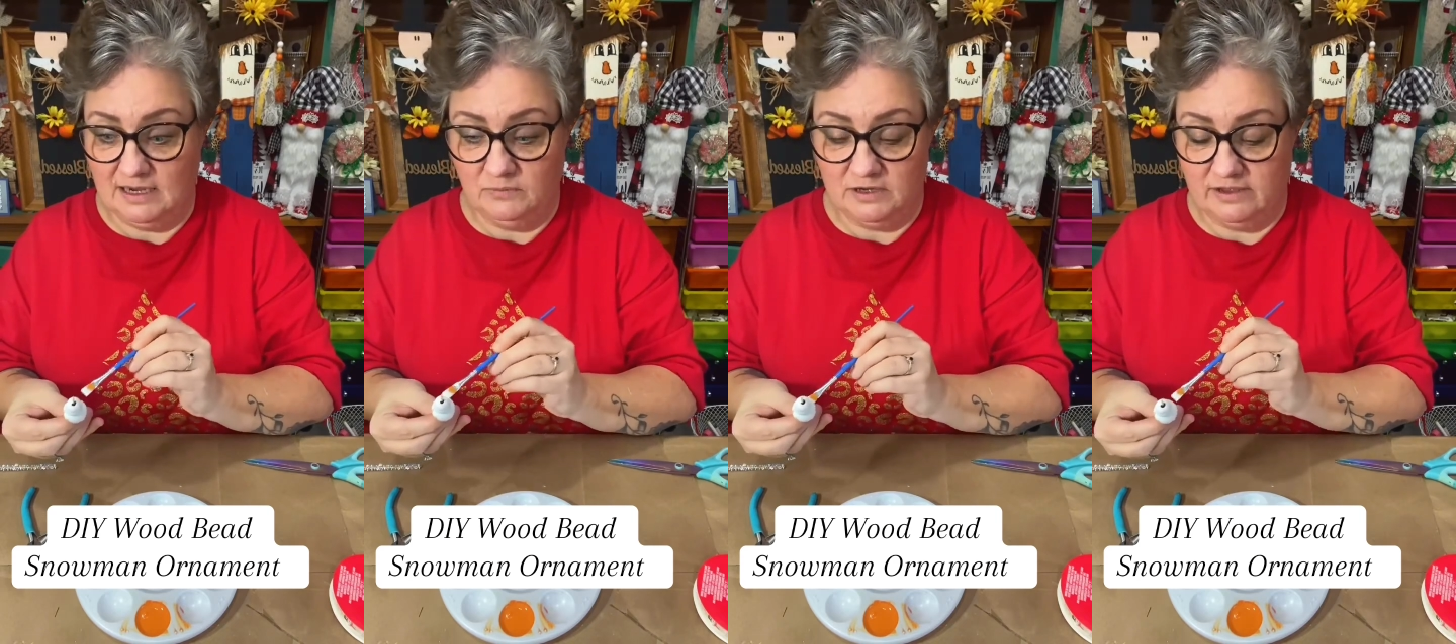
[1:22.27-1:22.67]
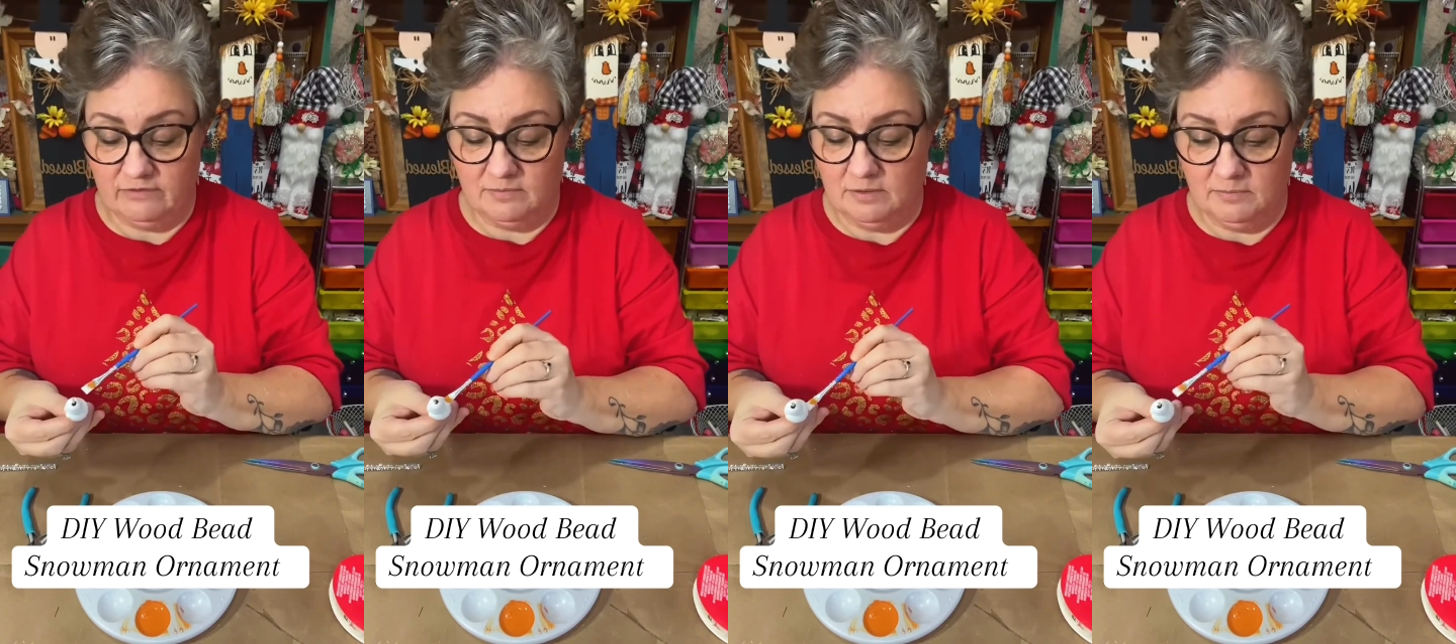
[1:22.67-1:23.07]
it will give
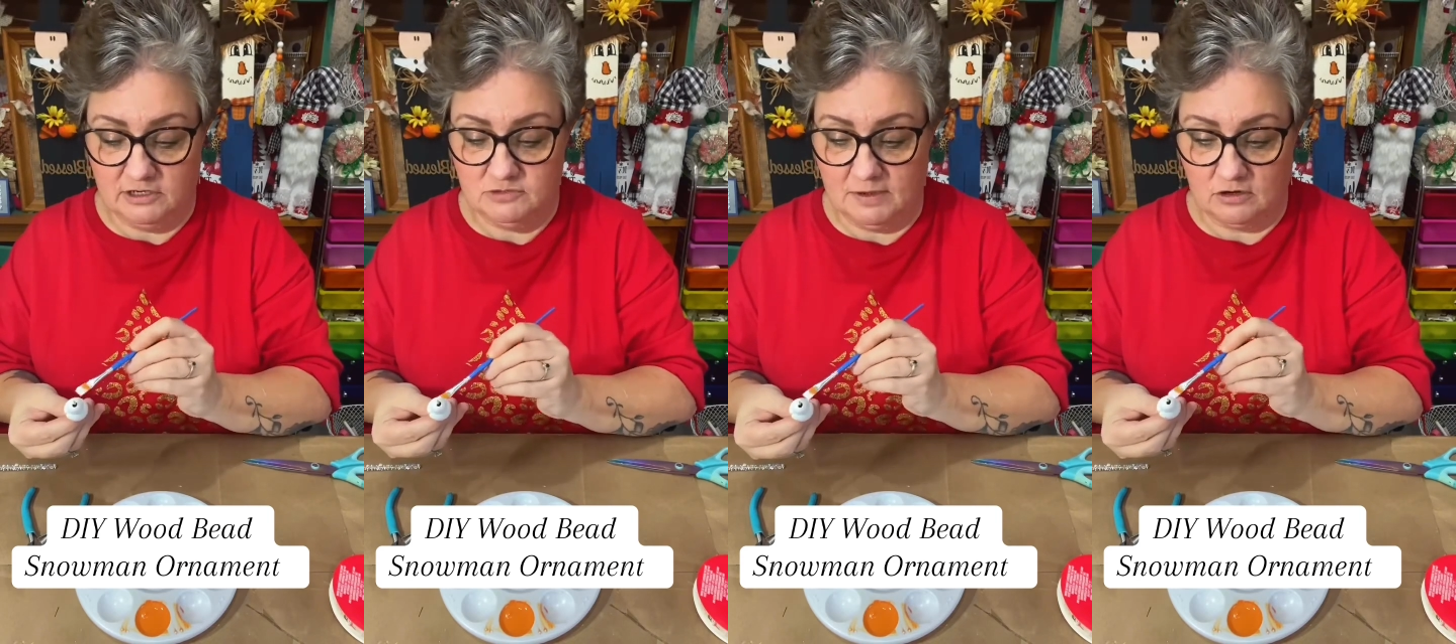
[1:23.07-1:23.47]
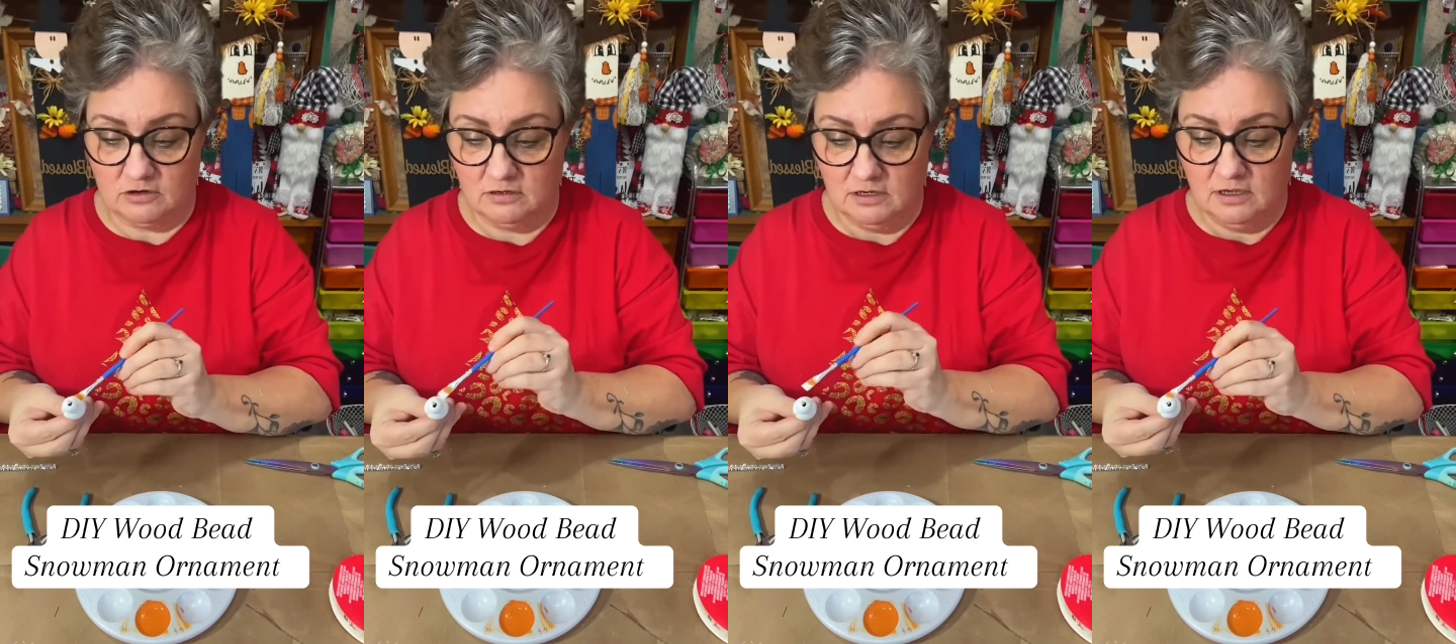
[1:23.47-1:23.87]
them a much better
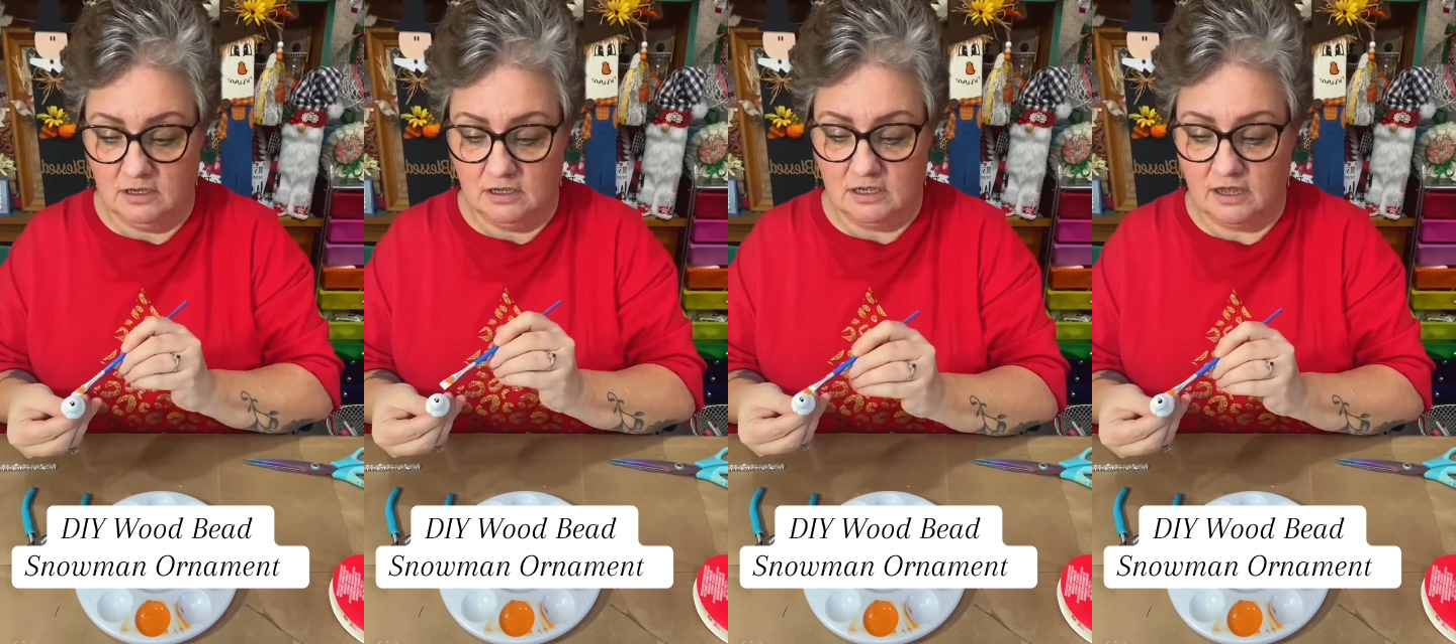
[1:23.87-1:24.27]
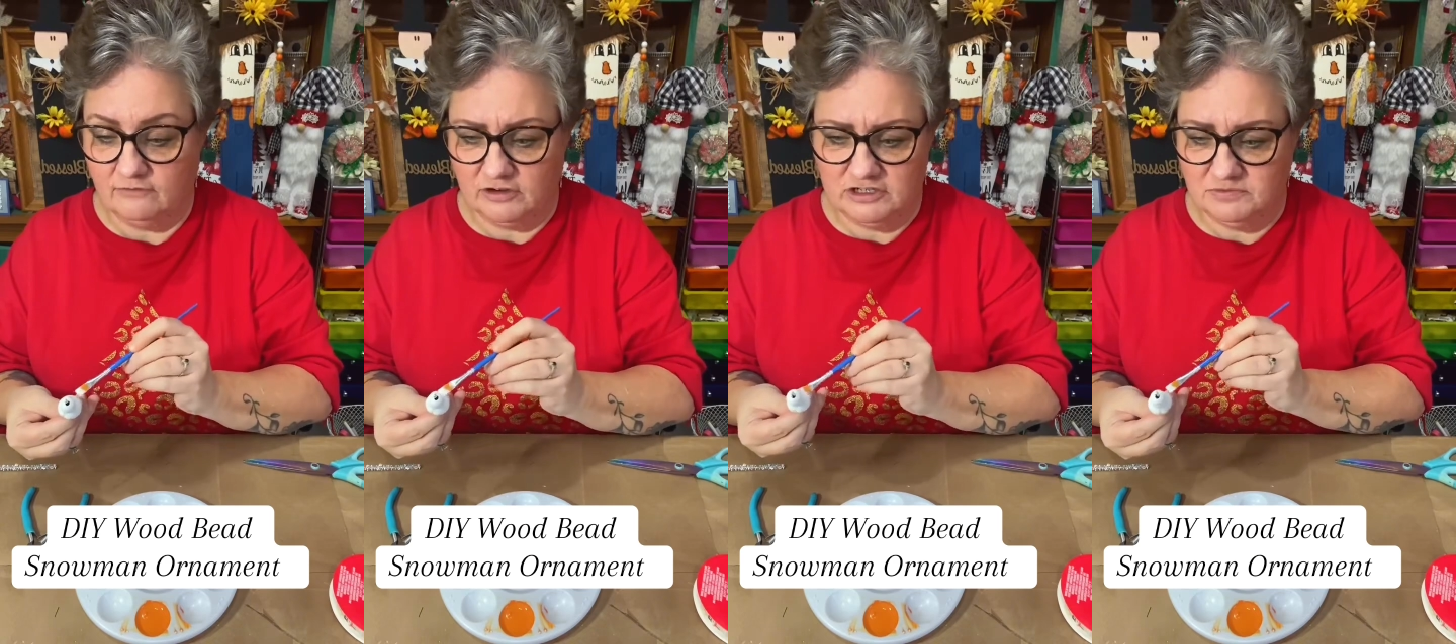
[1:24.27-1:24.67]

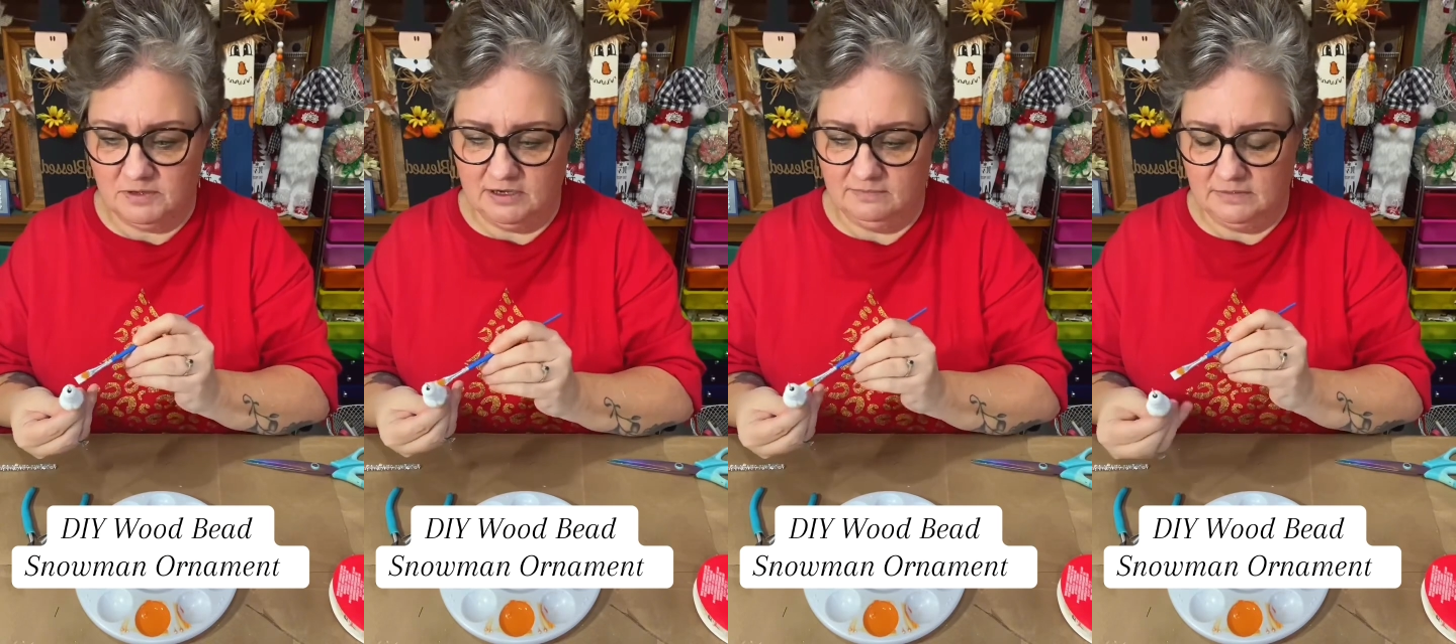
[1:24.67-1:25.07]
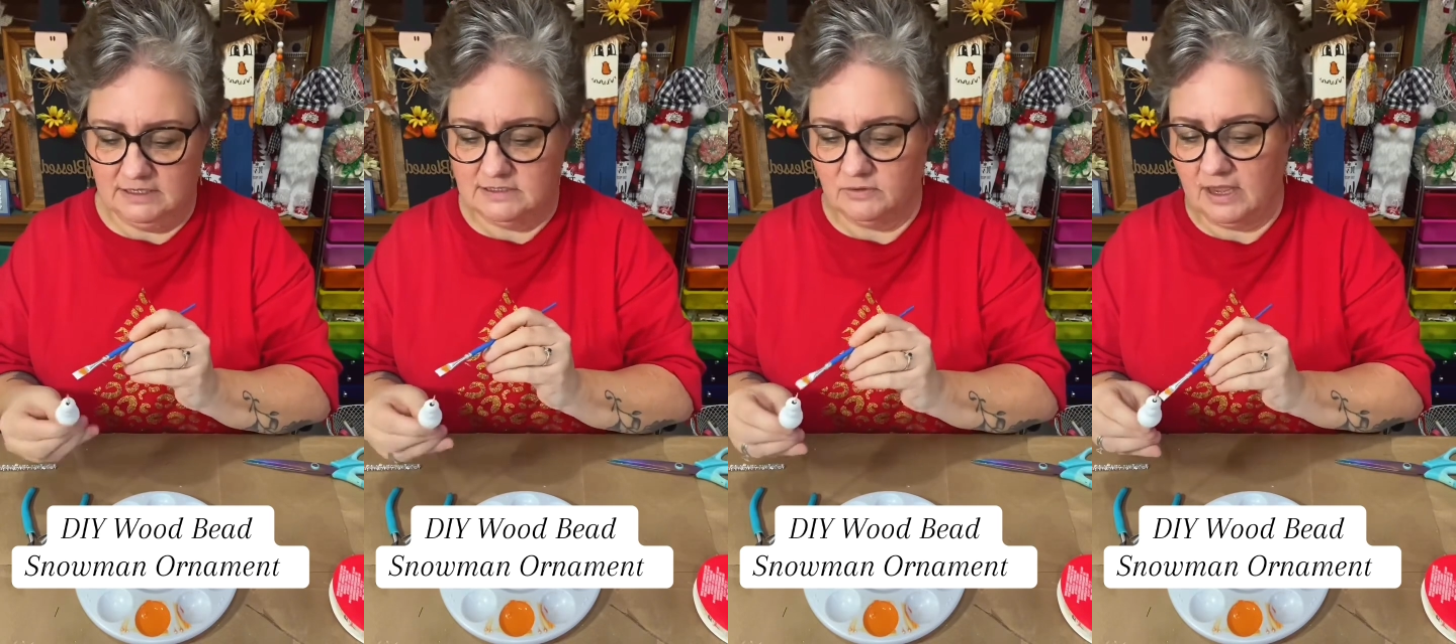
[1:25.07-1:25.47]
coverage, but
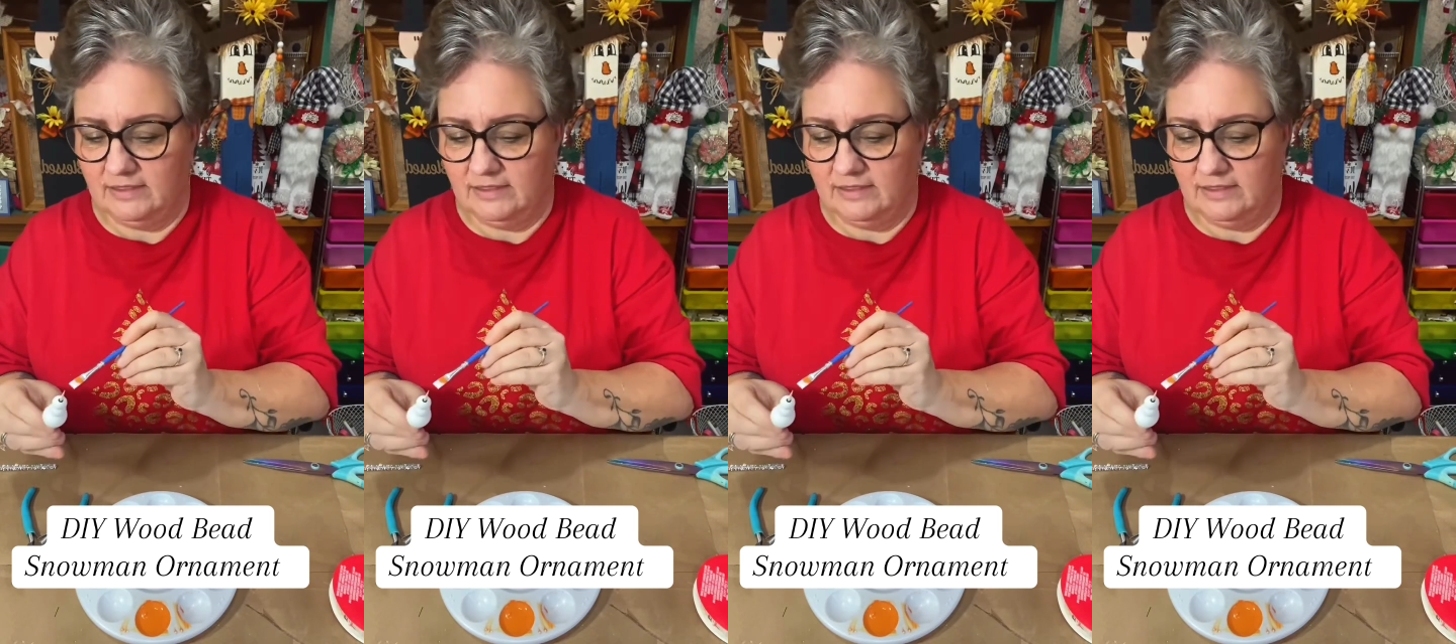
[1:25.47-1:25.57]
it's okay.